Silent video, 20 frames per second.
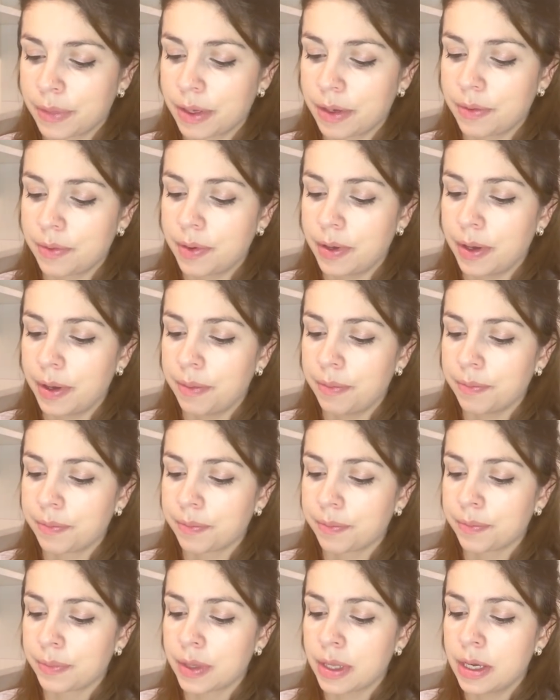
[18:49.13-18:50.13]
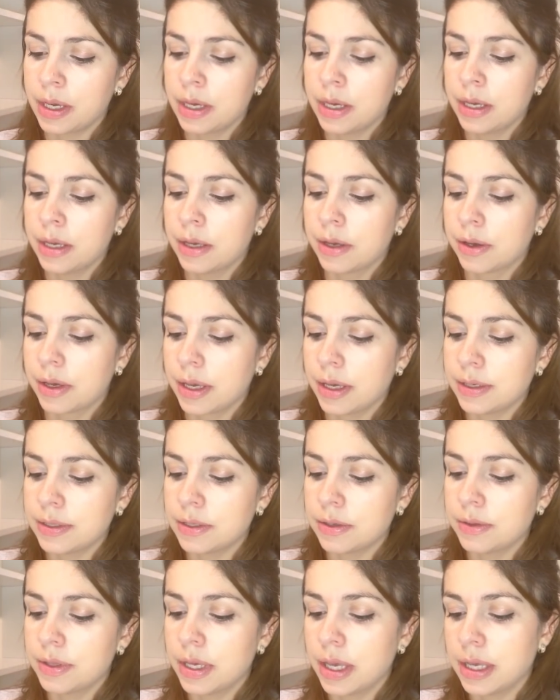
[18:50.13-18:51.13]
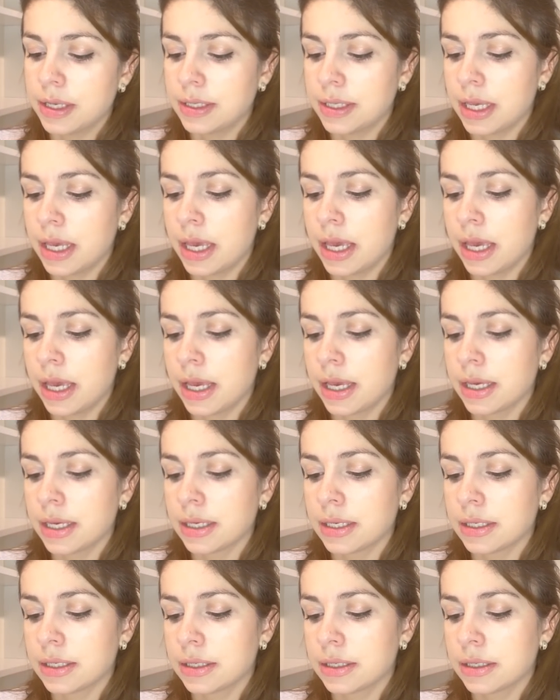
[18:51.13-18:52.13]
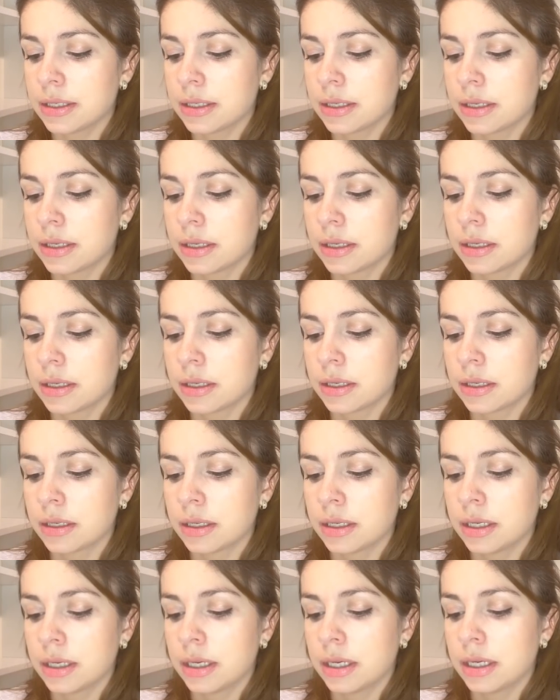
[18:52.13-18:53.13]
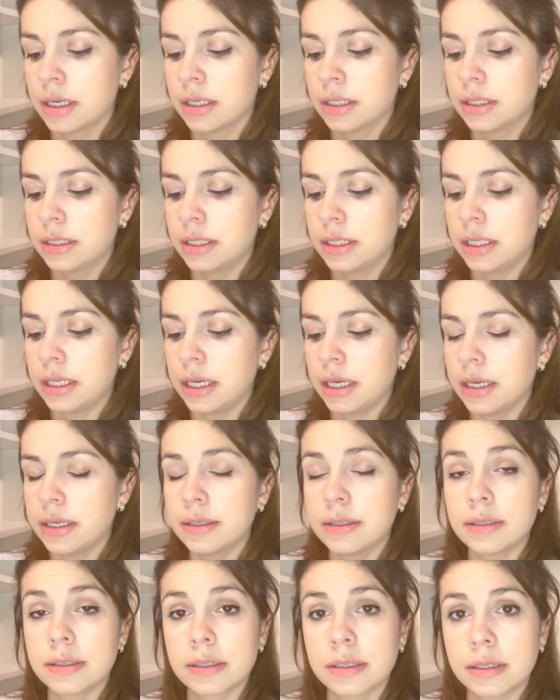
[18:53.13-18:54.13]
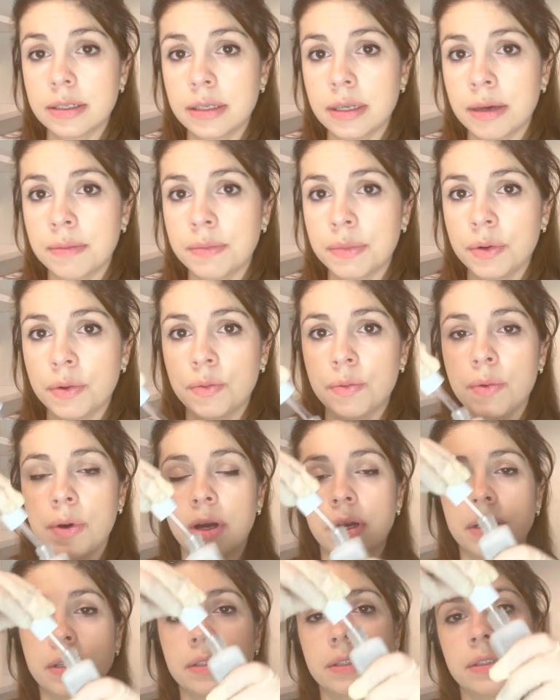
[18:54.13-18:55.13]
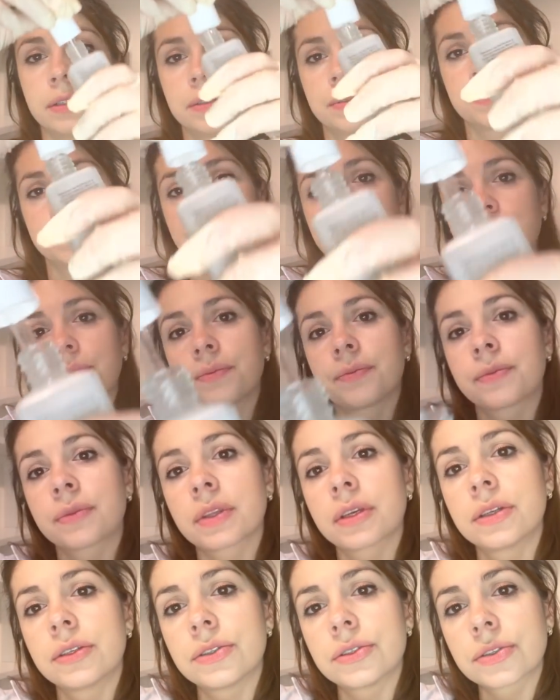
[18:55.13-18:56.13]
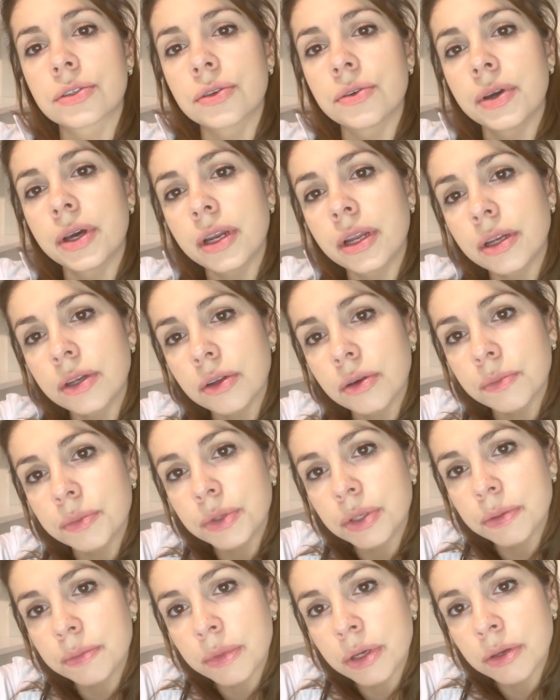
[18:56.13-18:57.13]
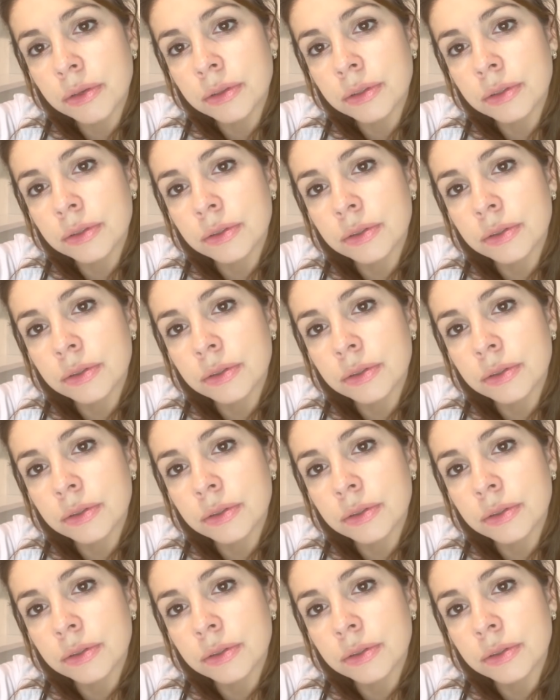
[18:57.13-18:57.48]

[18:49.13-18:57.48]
Okay, so this is taste number one. Just go ahead and open your mouth.